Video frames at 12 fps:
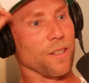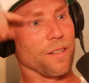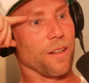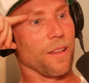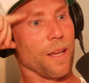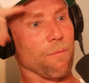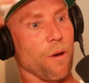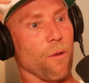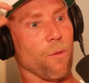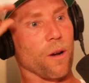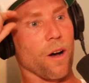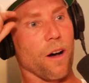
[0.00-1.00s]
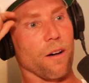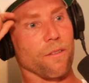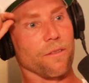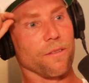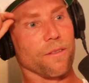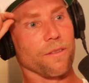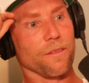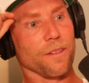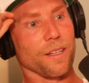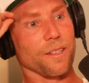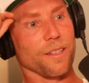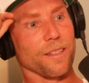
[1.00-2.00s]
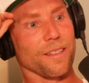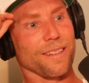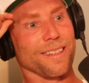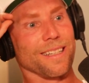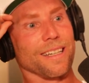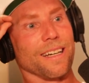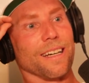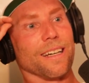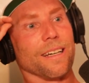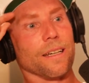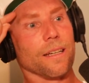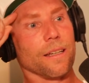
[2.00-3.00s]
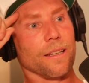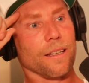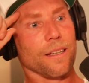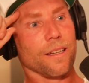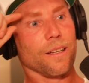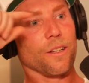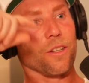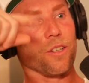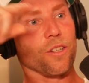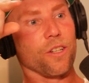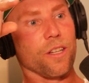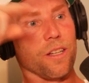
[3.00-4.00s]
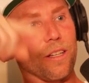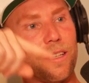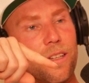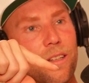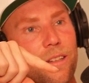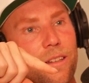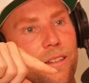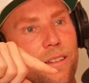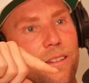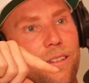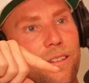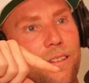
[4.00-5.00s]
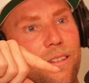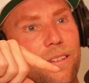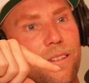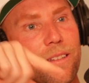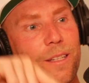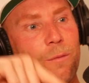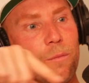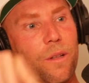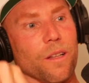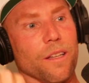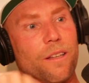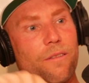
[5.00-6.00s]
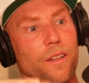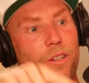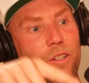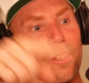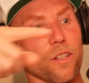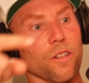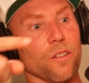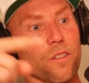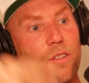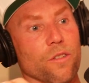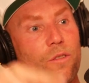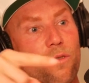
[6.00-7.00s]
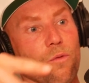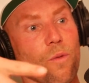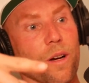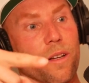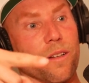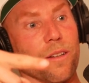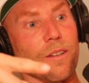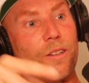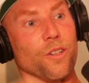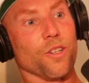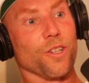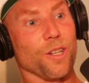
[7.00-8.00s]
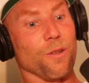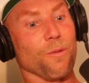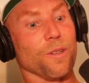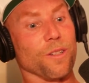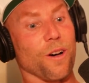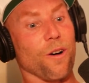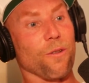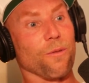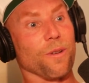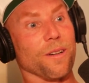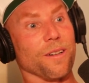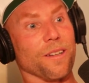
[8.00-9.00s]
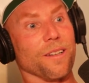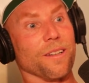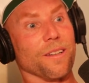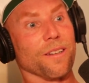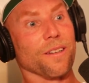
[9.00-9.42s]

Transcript: just, a light bulb went off. It's just, she didn't believe that she could do what she was already